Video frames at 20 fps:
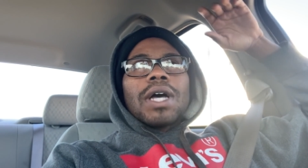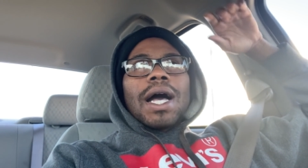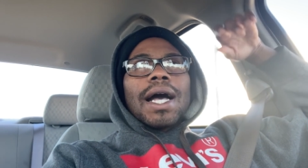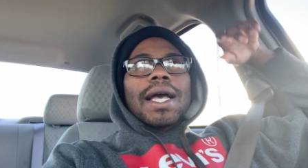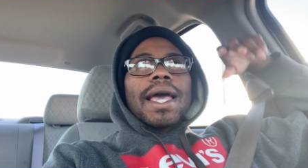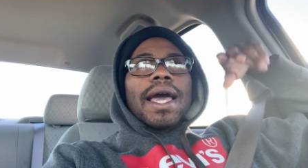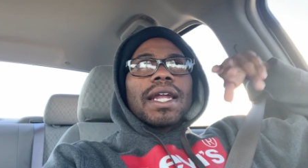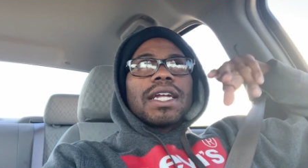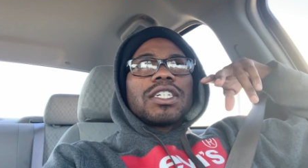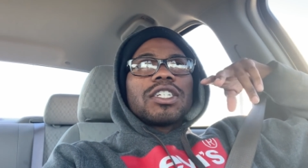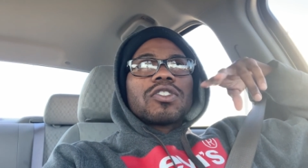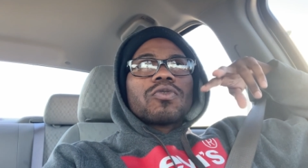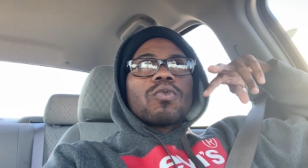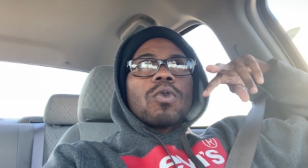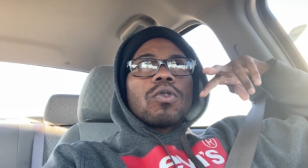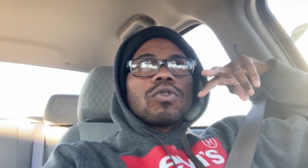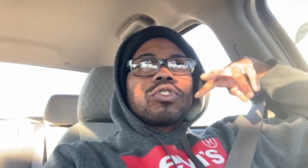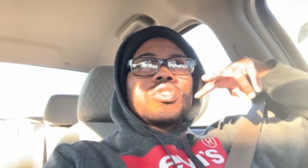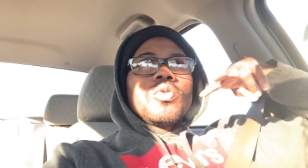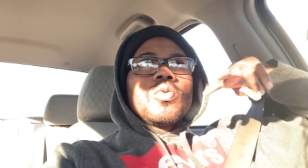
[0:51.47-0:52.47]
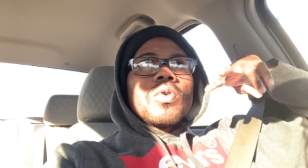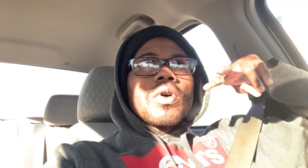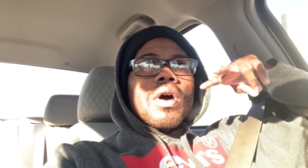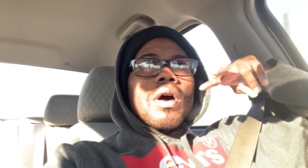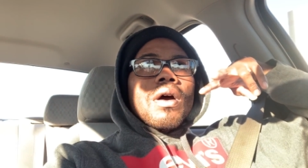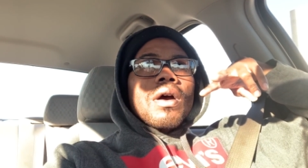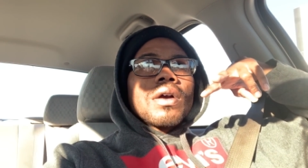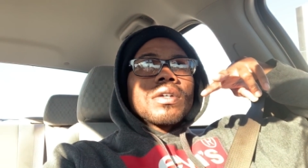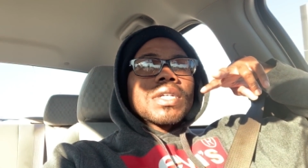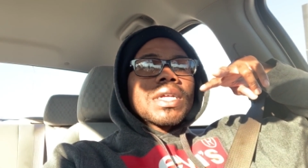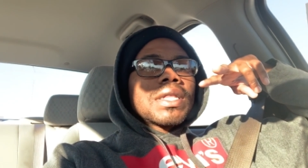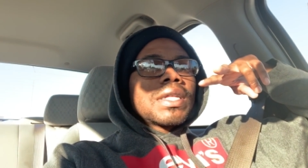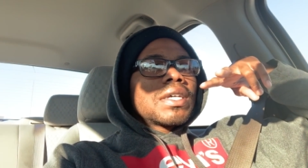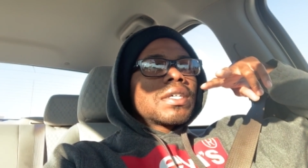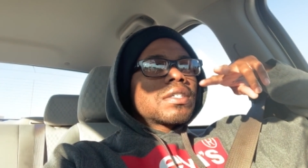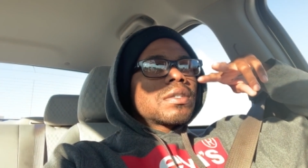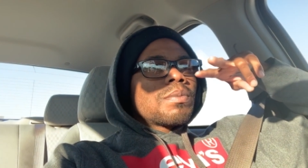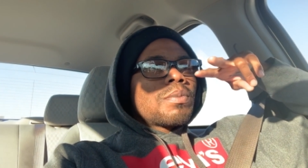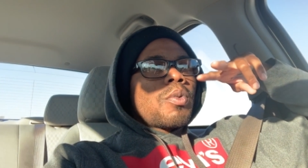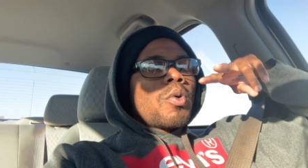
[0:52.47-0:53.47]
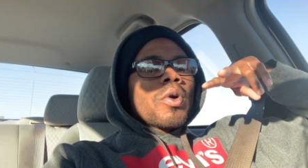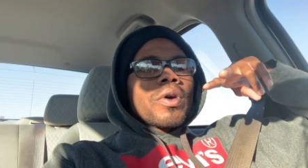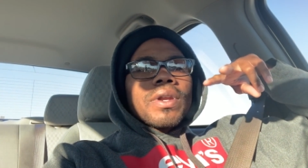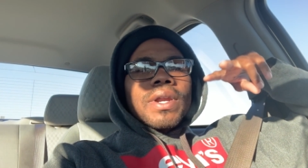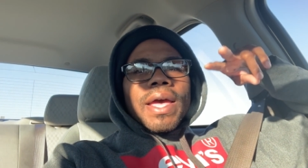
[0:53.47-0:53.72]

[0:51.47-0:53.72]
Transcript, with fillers: I kind of just want two cars. I think it's important